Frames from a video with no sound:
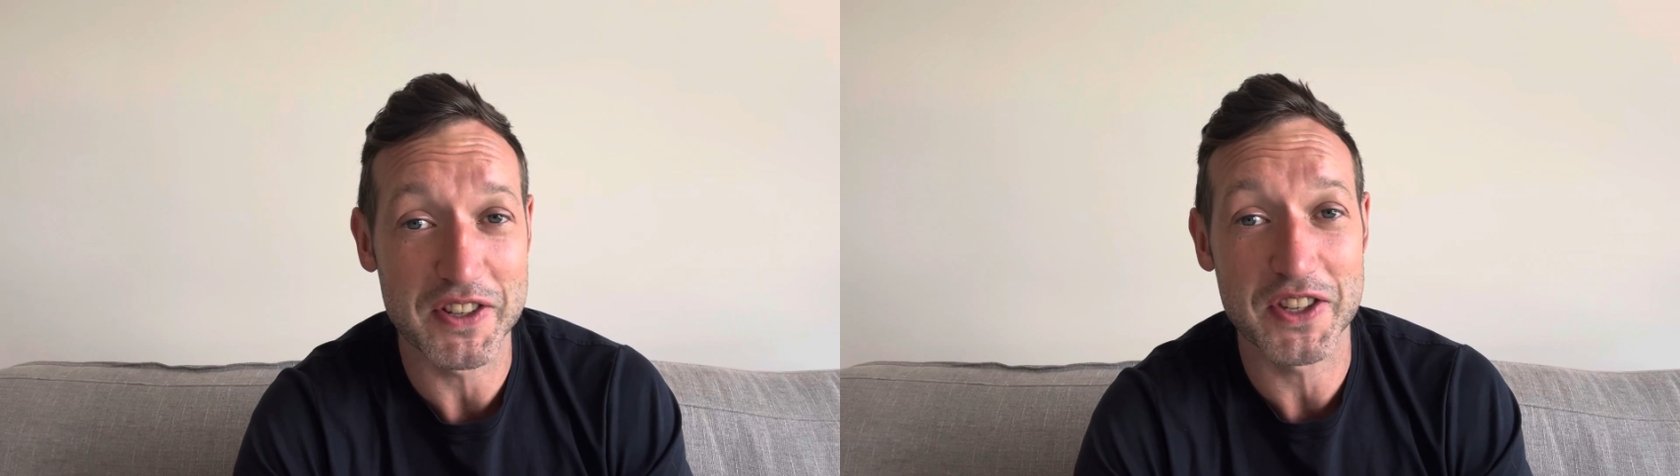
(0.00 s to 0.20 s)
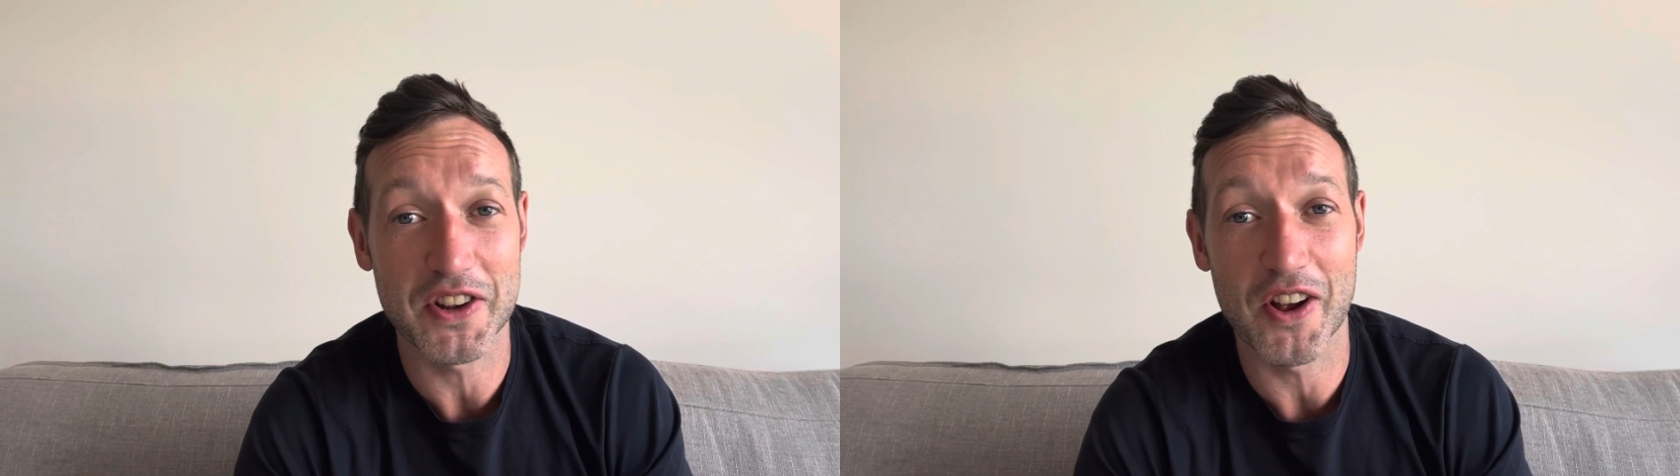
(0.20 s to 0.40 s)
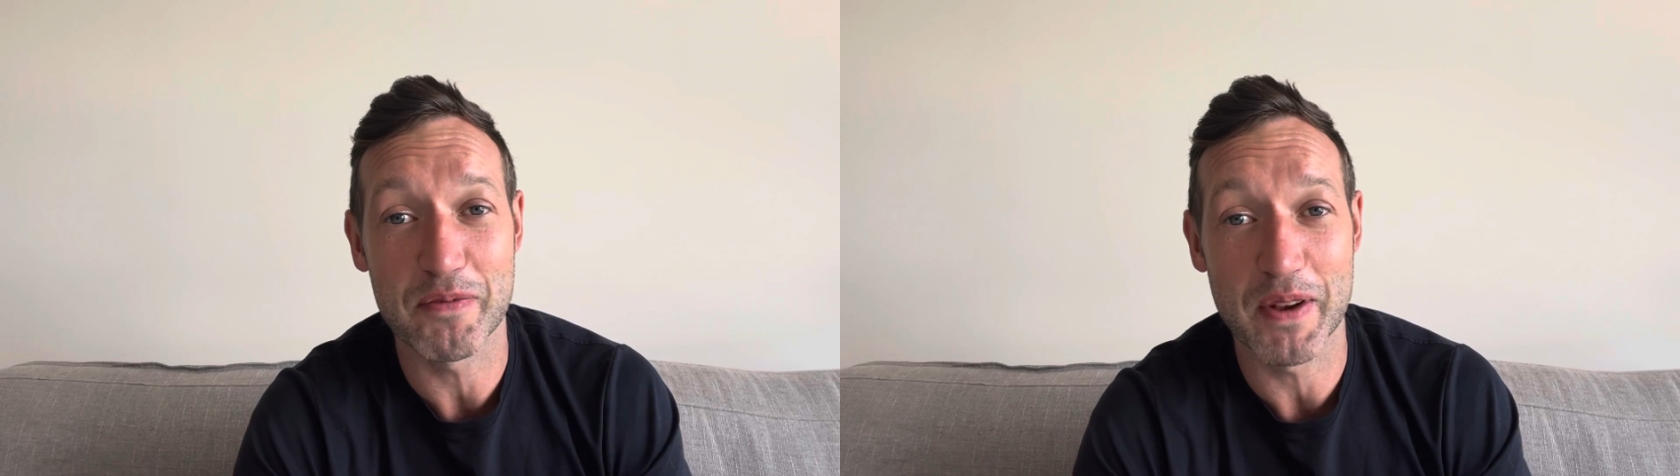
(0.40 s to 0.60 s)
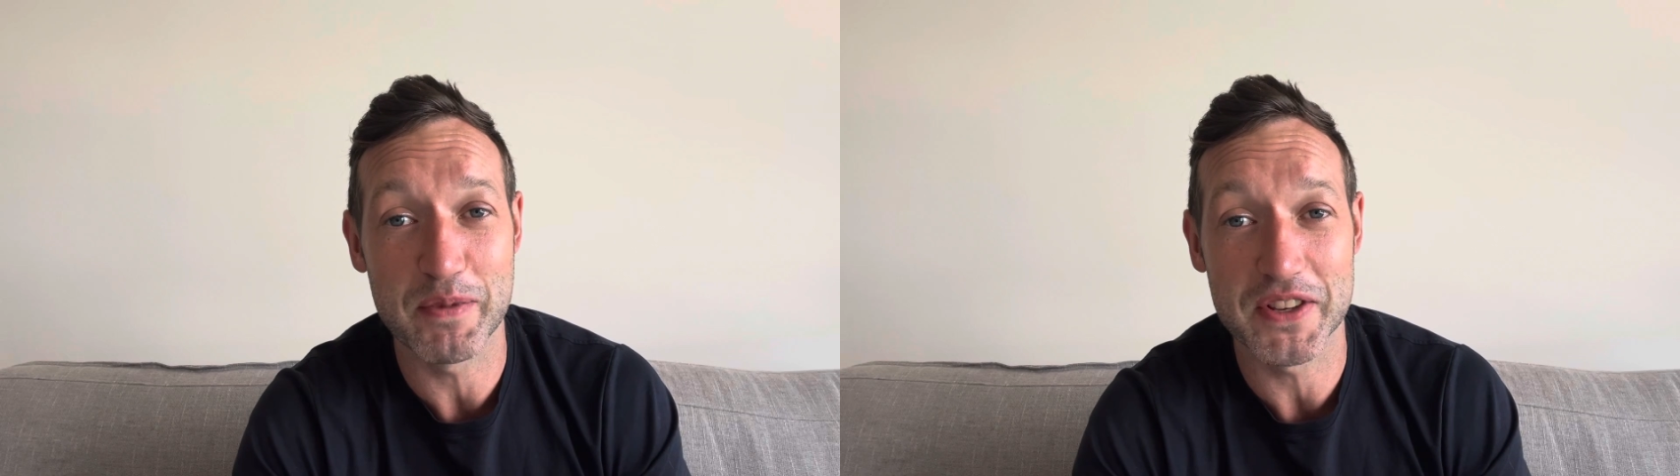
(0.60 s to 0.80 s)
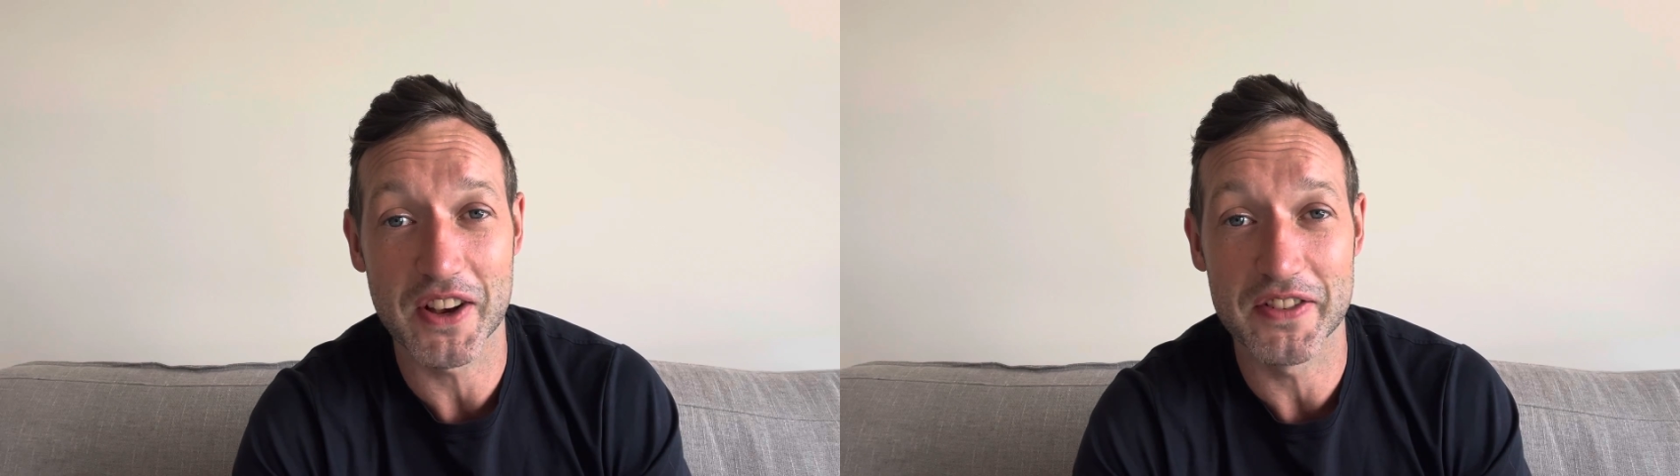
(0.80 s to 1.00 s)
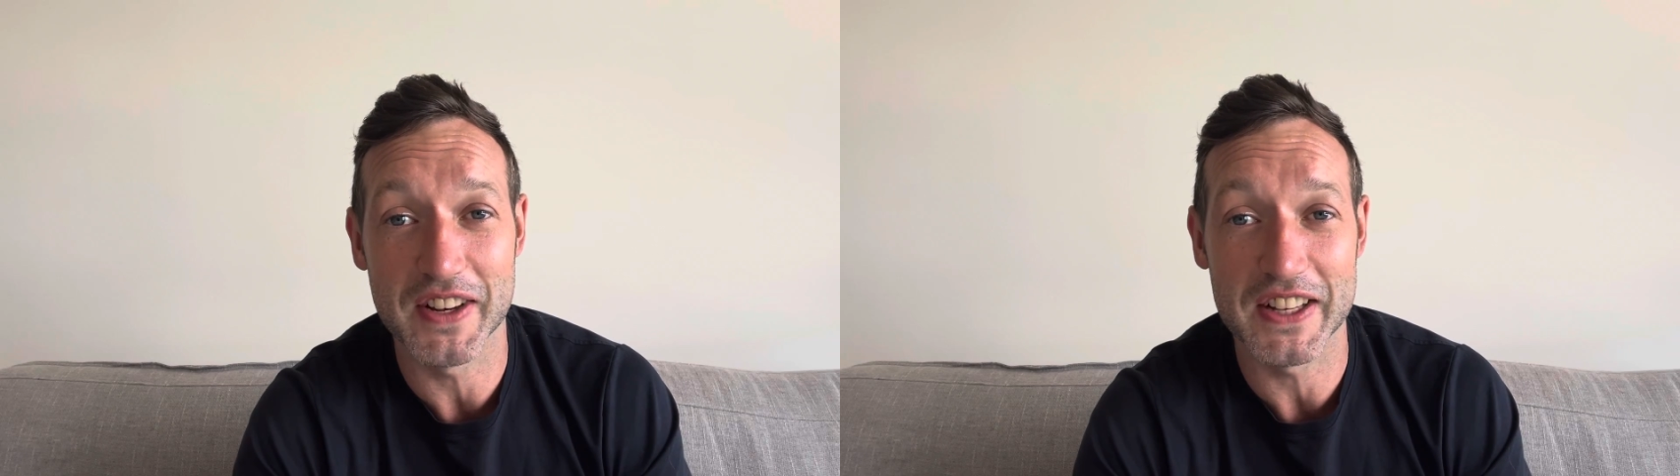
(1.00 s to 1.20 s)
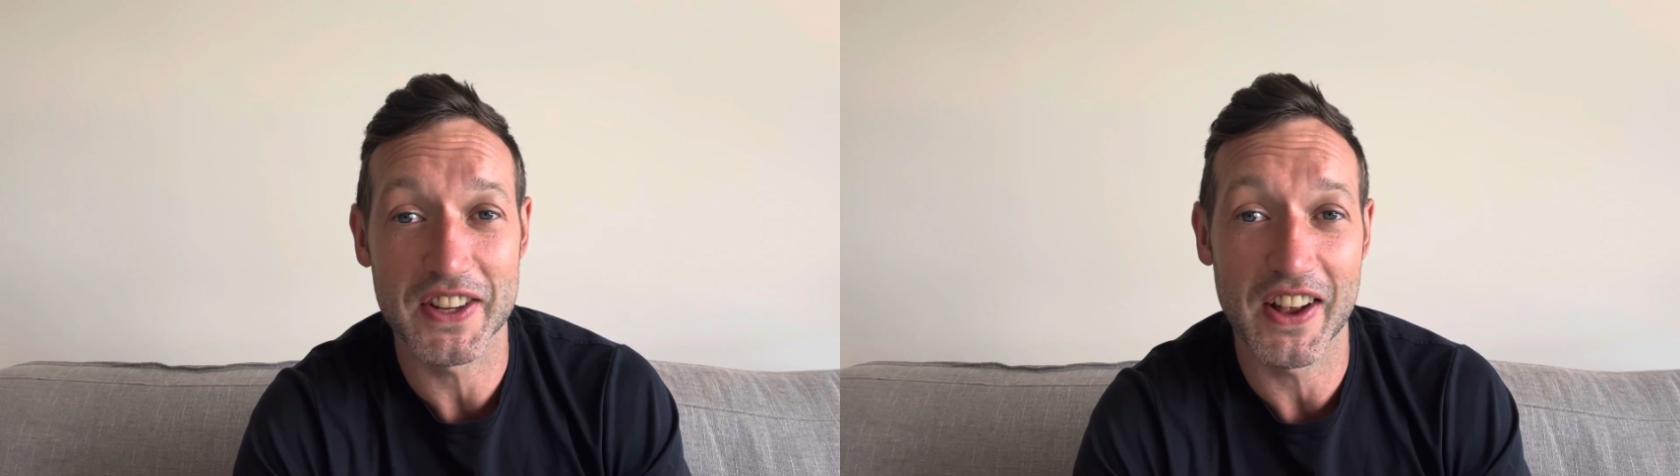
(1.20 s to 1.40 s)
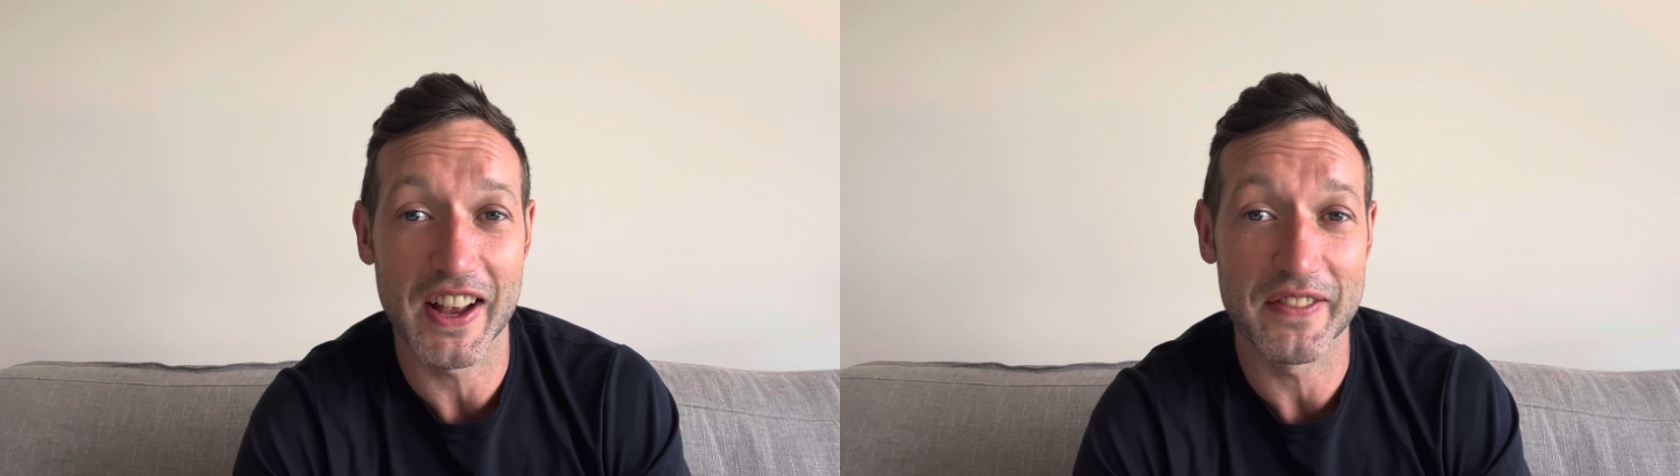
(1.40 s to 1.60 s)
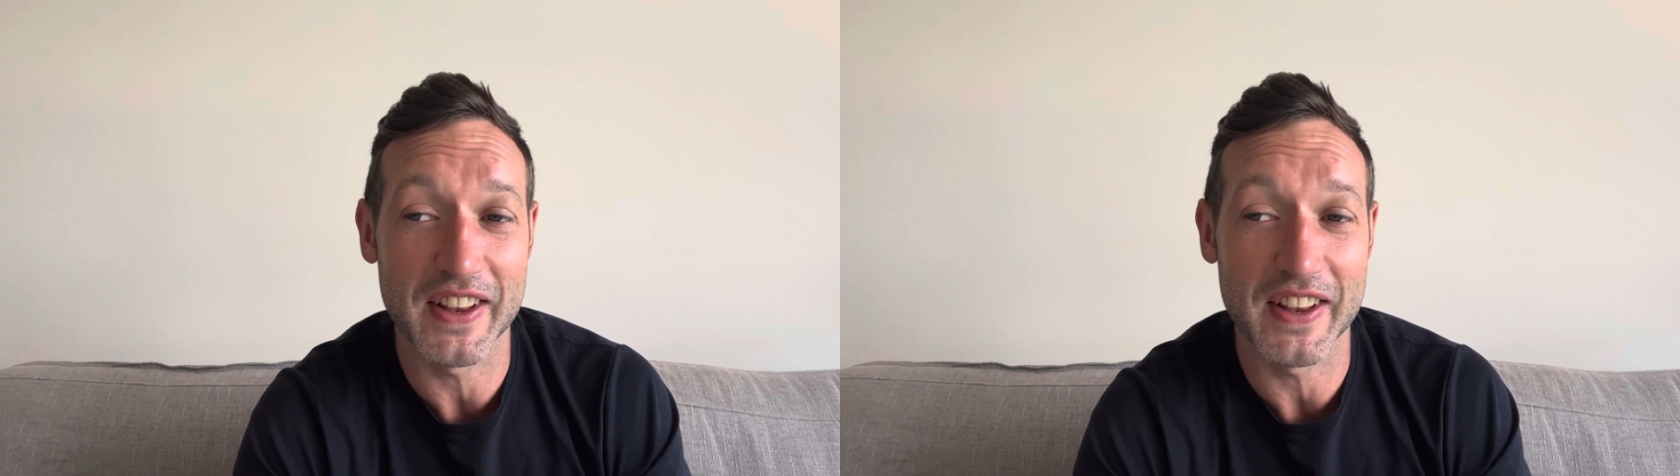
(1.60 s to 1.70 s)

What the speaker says: staff members over that time,